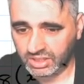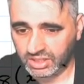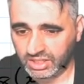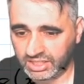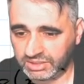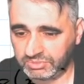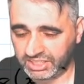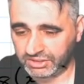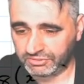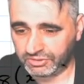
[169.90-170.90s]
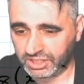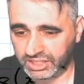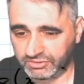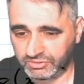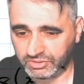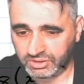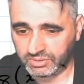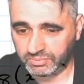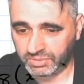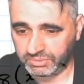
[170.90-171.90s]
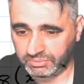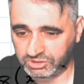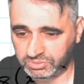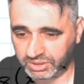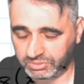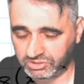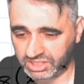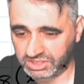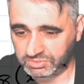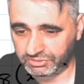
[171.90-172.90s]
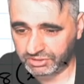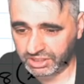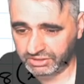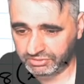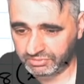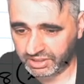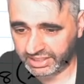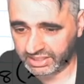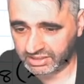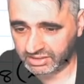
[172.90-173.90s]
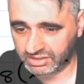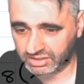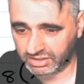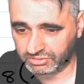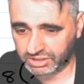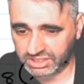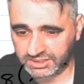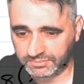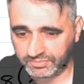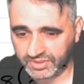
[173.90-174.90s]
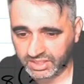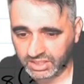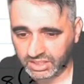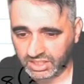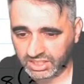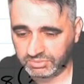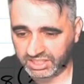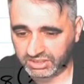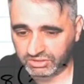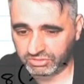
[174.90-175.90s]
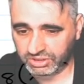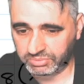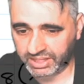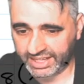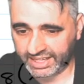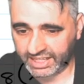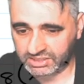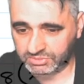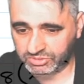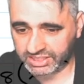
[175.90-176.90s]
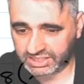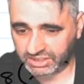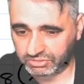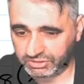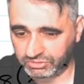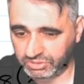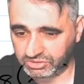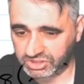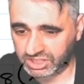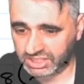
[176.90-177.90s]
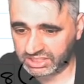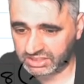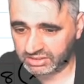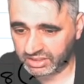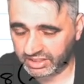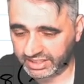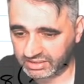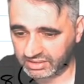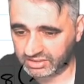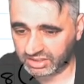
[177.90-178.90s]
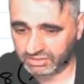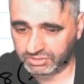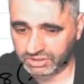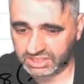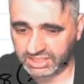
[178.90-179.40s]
eliminate the 5 by multiplying both sides by 5, I get to this line of reasoning. Eliminate the 3 by subtracting 3 from both sides, I get to this line of reasoning.